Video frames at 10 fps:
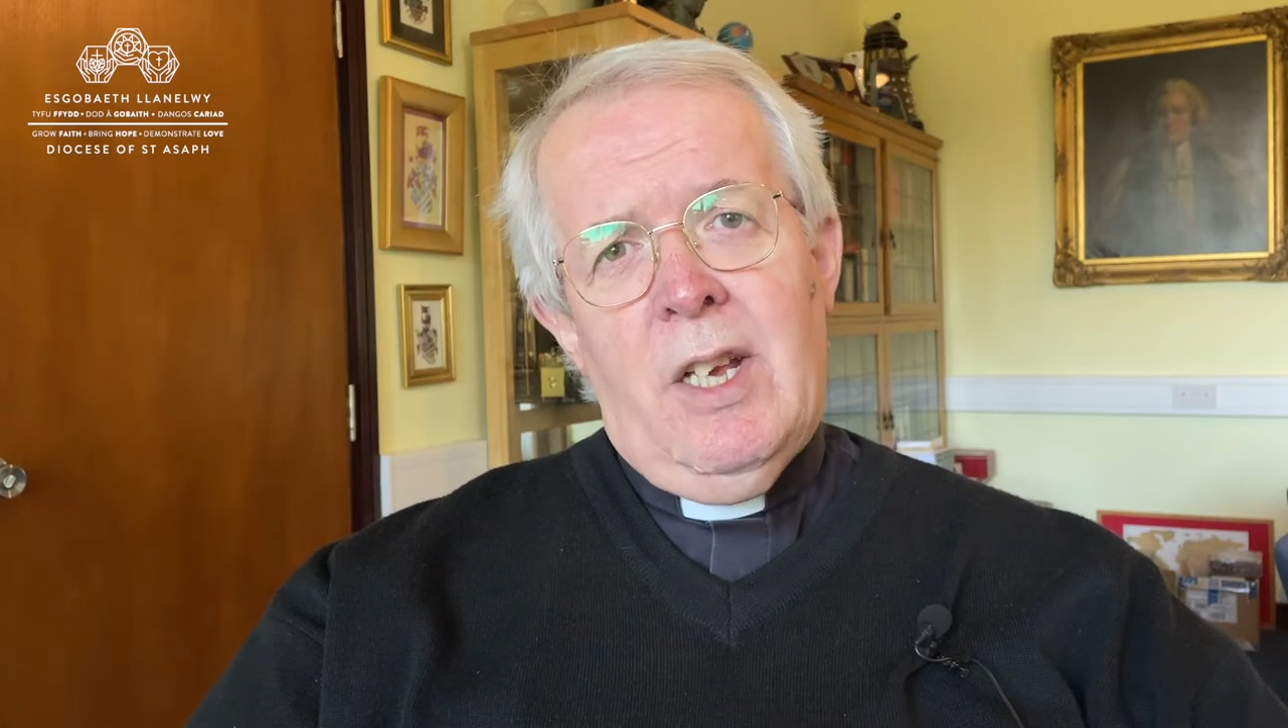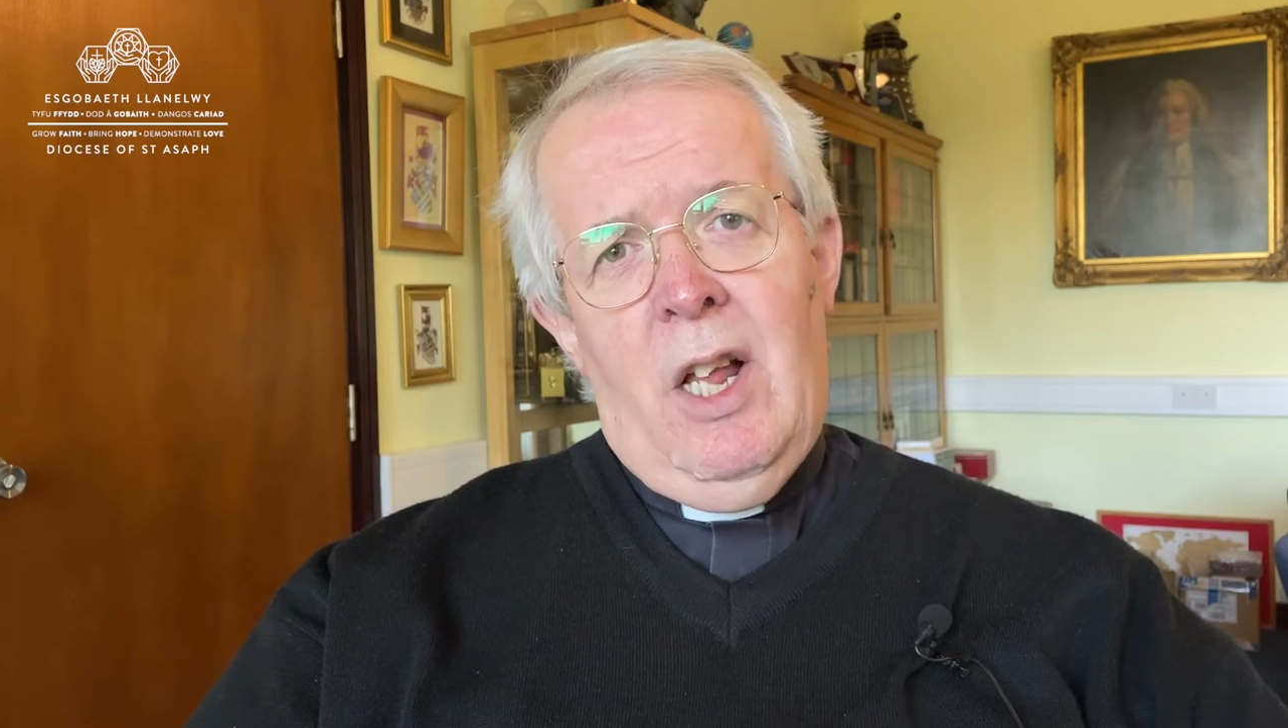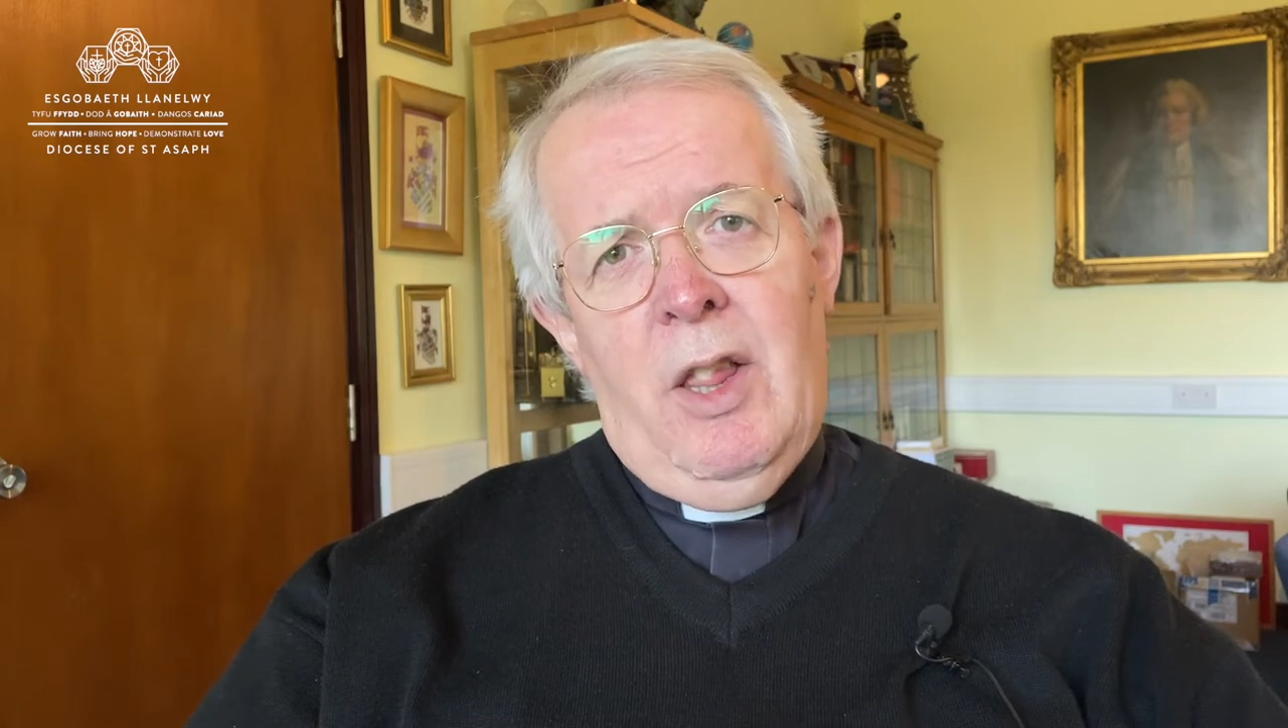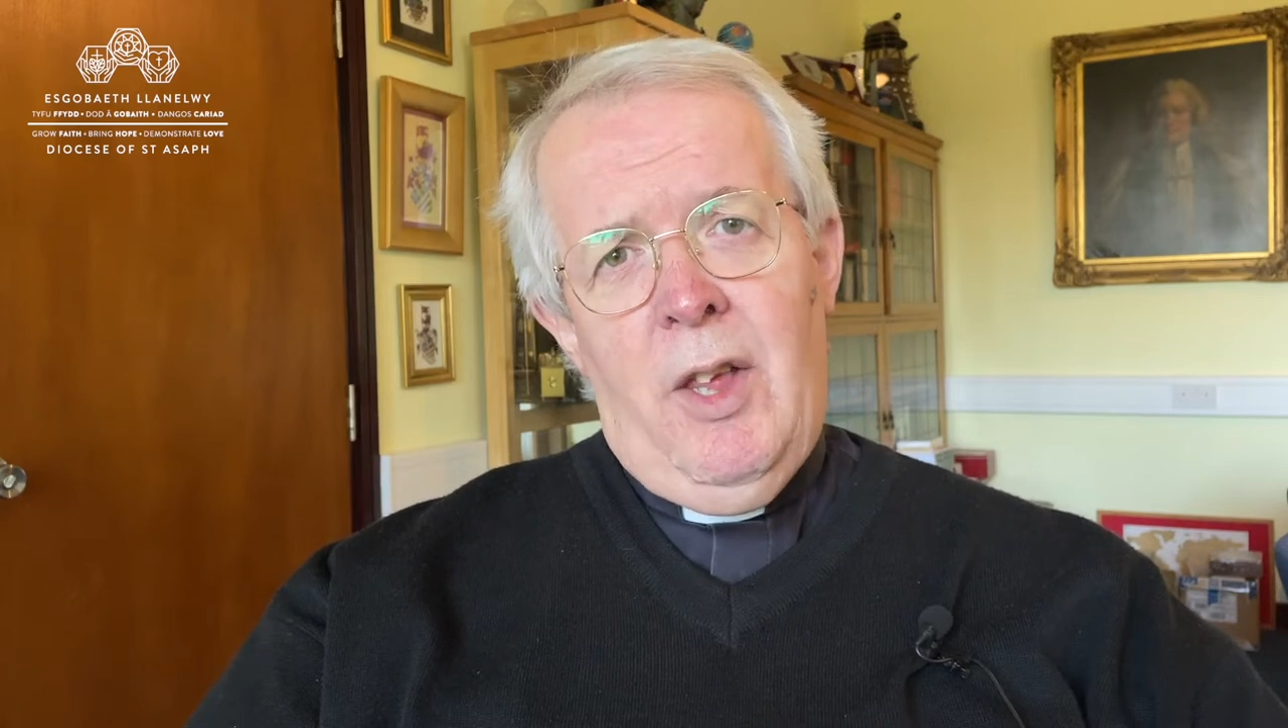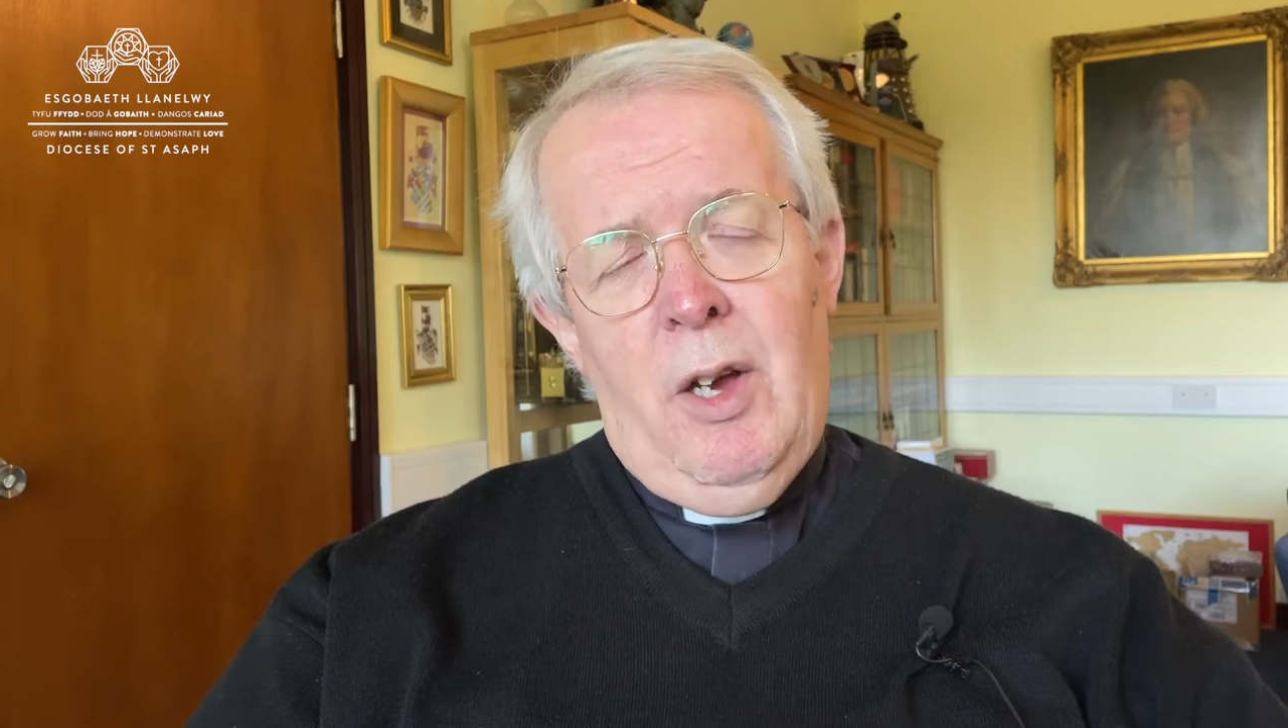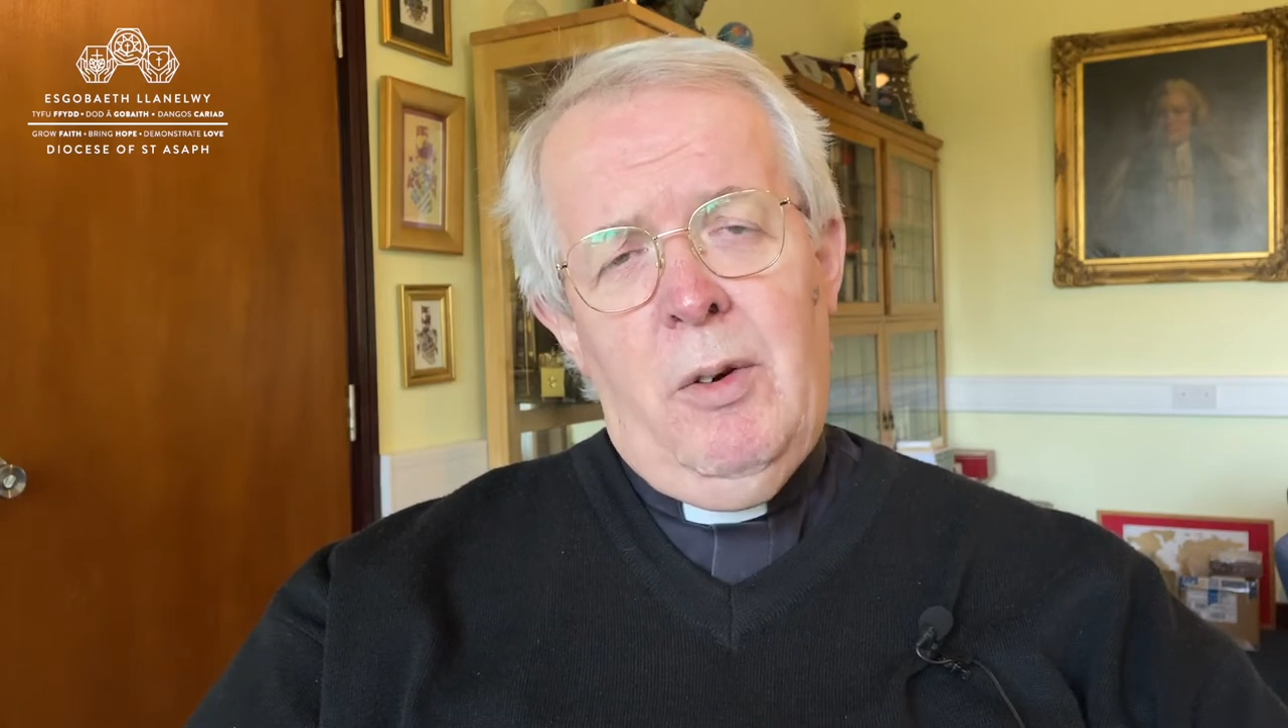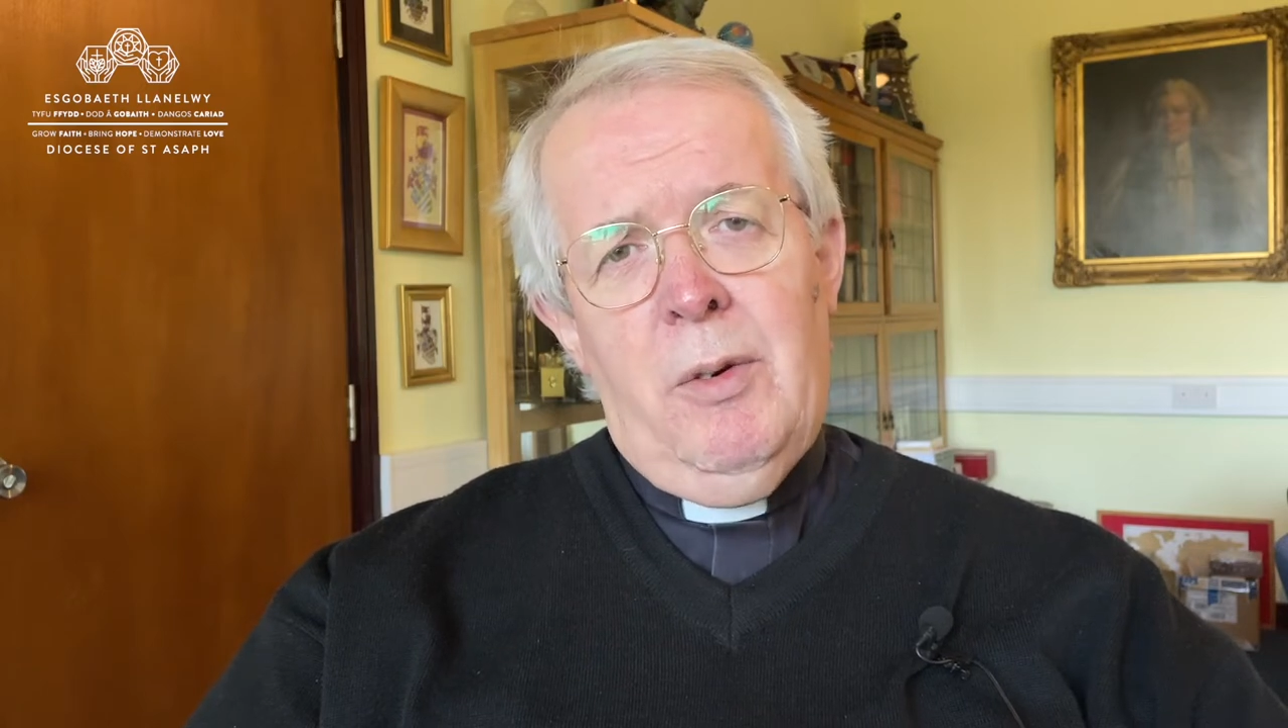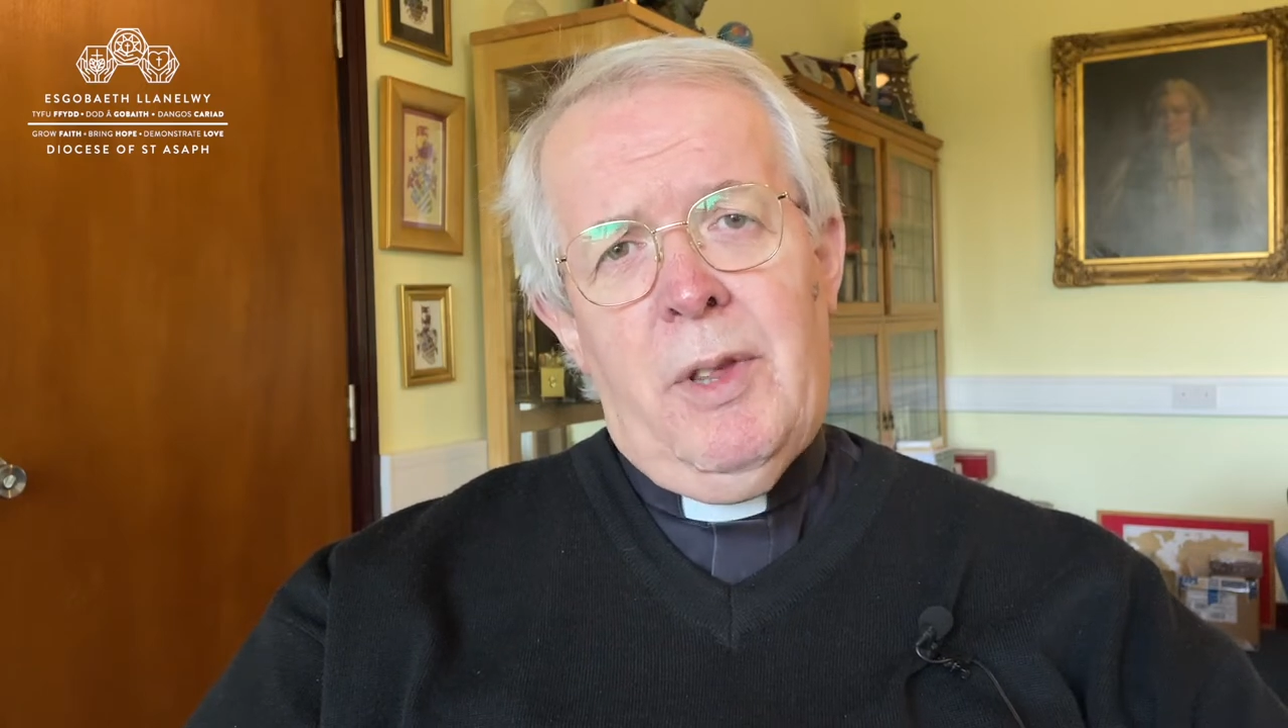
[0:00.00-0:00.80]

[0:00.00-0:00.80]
although